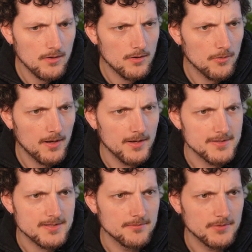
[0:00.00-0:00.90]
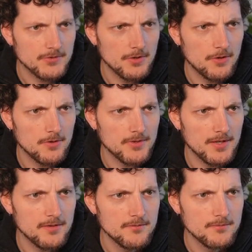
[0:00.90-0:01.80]
All right, so
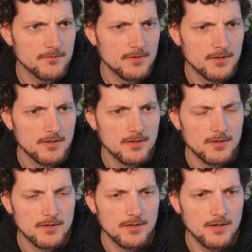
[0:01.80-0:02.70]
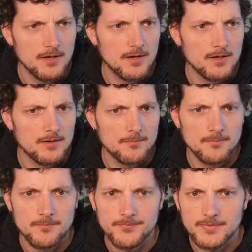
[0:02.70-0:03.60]
then
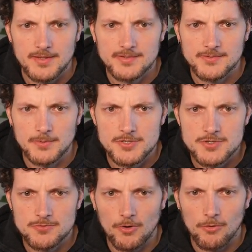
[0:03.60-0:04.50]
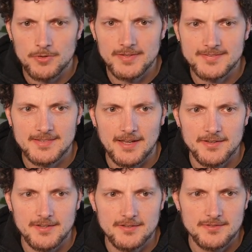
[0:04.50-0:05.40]
let's switch to only
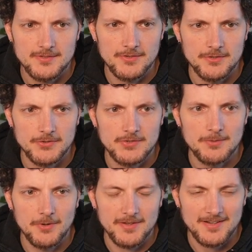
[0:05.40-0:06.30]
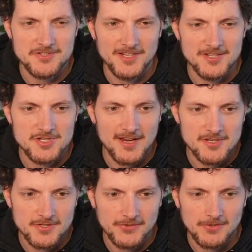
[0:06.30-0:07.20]
slider. So you see what actually
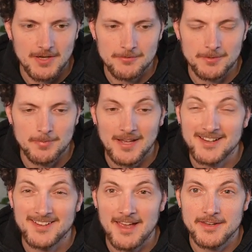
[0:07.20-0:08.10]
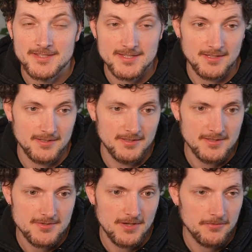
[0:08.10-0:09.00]
changes to have a plugin editor here,
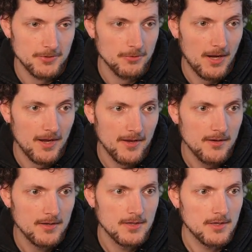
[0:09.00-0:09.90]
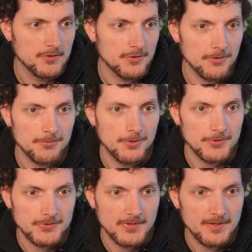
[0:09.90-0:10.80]
to have a UI. So the
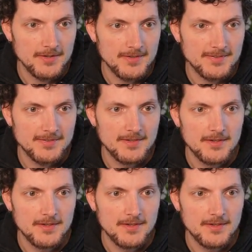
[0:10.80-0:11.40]
first thing is